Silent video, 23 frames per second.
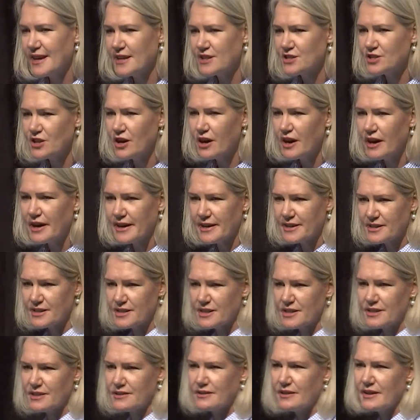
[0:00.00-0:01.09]
diet,
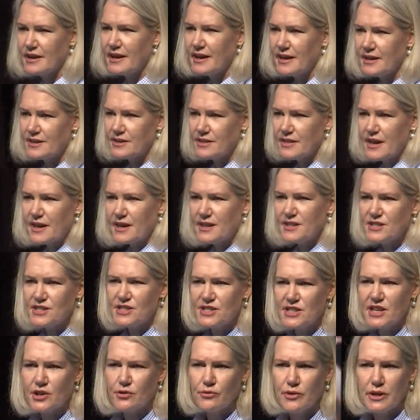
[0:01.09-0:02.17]
and they're
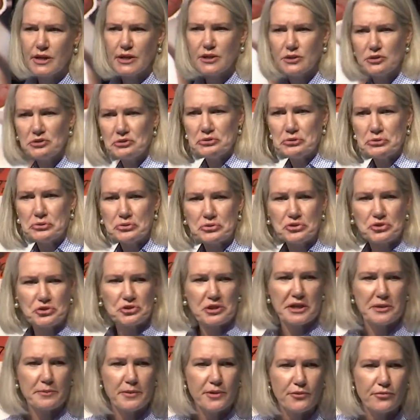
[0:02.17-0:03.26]
considering, should
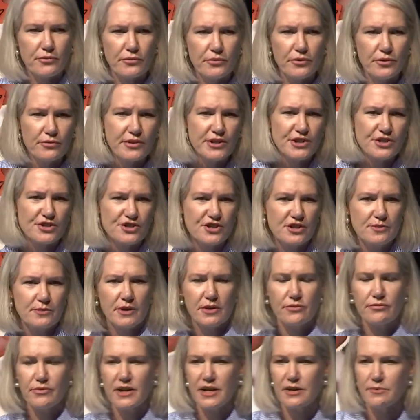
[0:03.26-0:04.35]
I be reducing
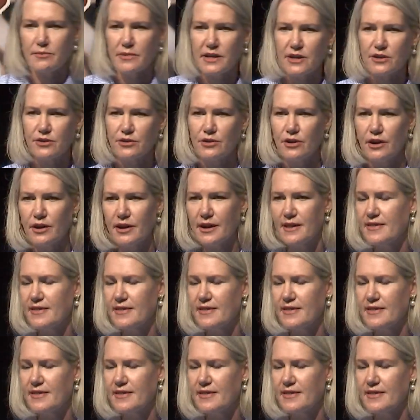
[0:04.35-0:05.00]
my red meat or not?